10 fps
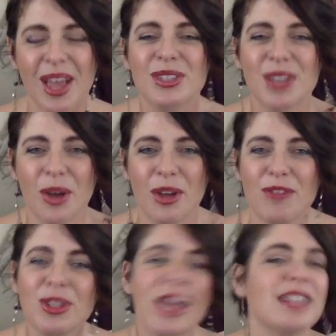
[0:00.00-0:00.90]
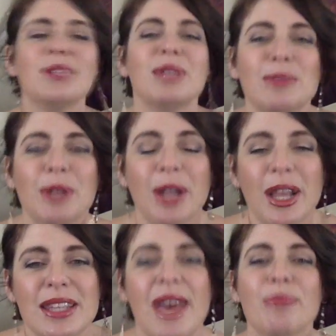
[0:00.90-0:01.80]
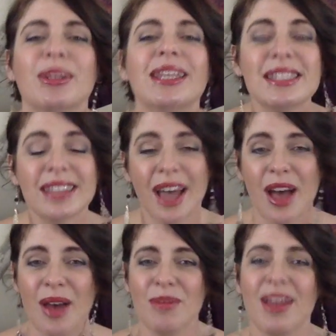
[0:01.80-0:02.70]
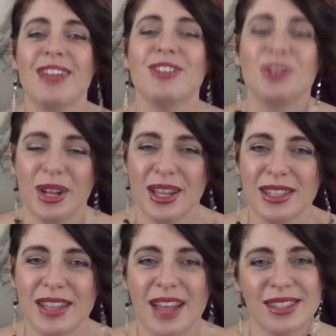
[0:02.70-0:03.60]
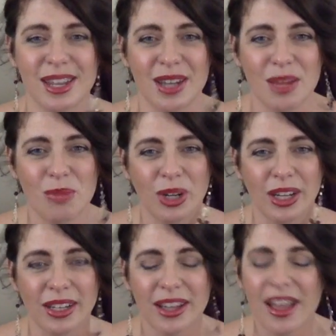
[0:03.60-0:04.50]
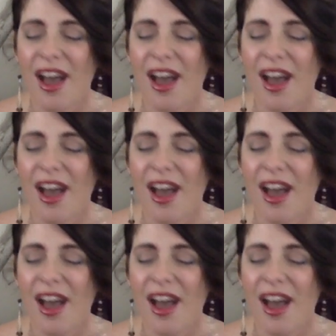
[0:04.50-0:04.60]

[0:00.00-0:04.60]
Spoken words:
So if you'd like to experience that, please come and join us on Sunday morning.